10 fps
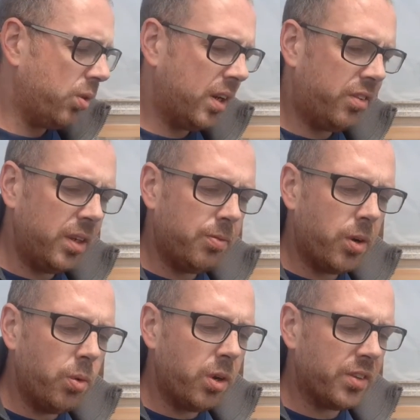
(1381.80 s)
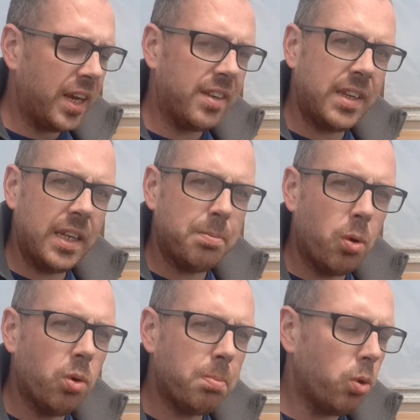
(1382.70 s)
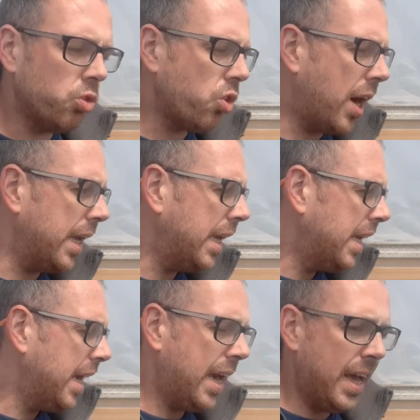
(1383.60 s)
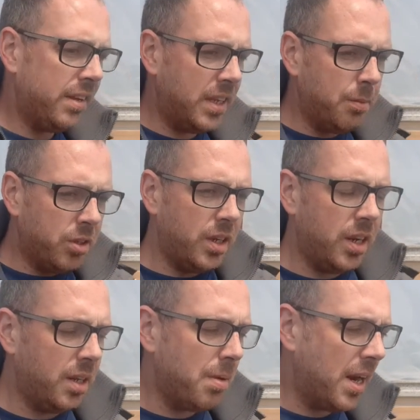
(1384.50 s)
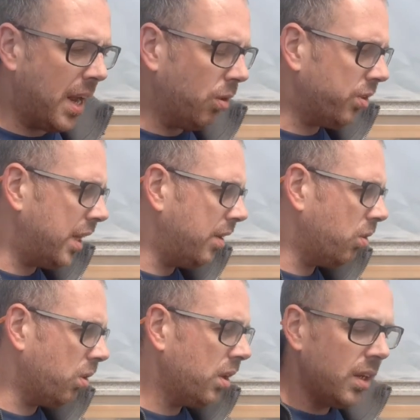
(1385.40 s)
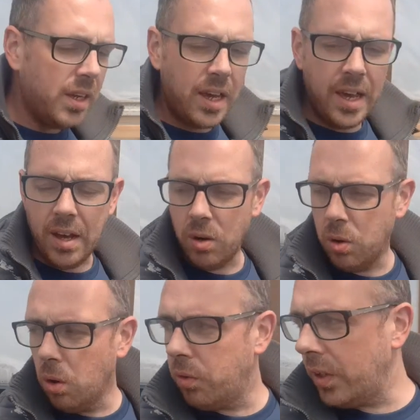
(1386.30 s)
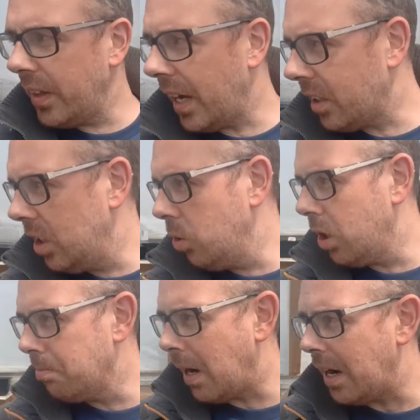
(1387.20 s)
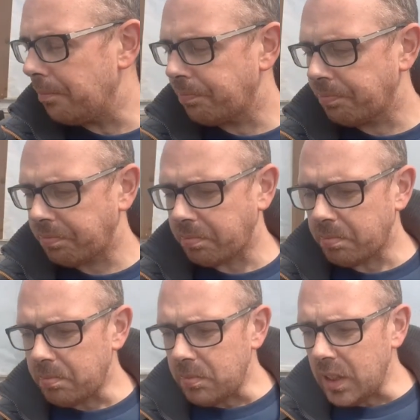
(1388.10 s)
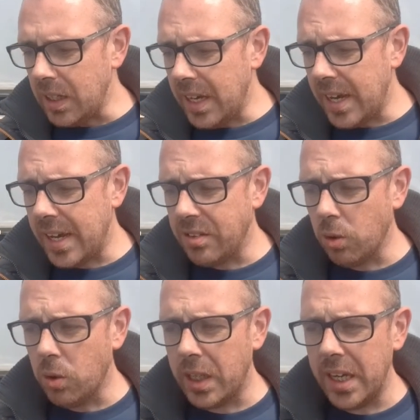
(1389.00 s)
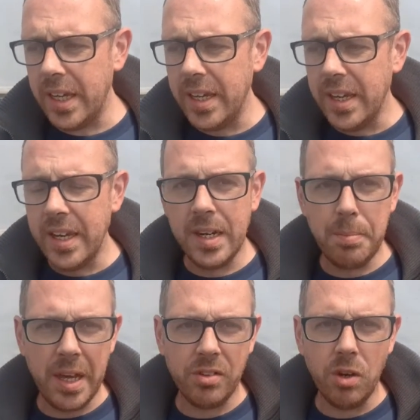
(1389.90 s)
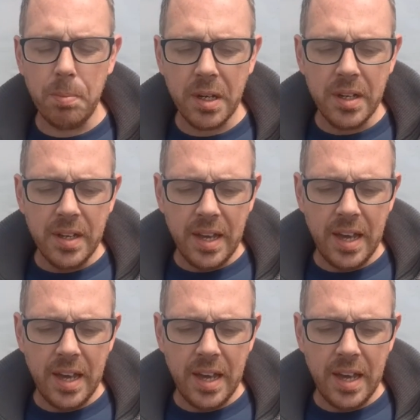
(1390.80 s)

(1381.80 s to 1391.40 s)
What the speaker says: so we can see through, because like I say, it's bone dry. Same as in the little melon house there and all. Hopefully that cucumber is okay and it picks up.